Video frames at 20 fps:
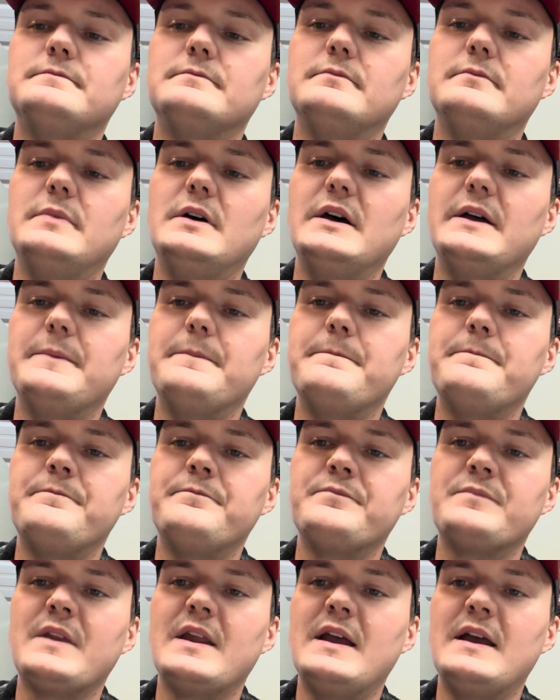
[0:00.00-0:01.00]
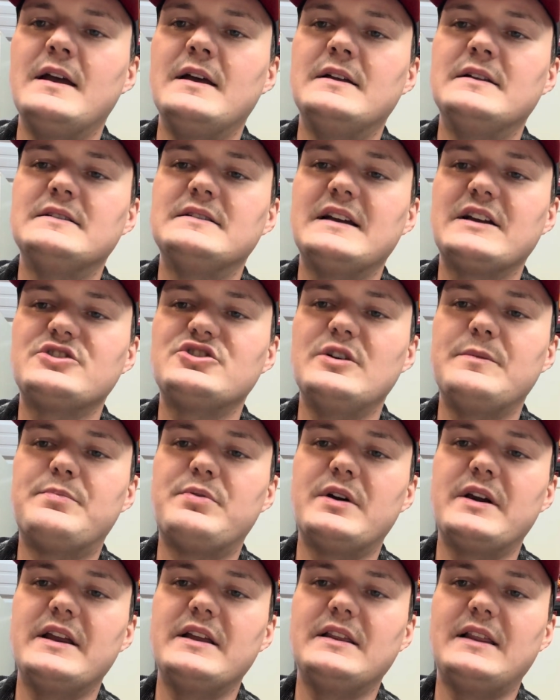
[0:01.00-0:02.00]
it's actually a
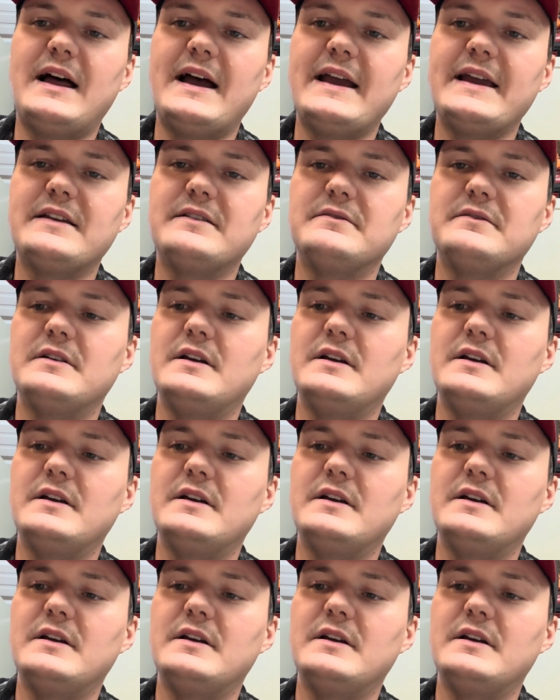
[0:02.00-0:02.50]
pretty light,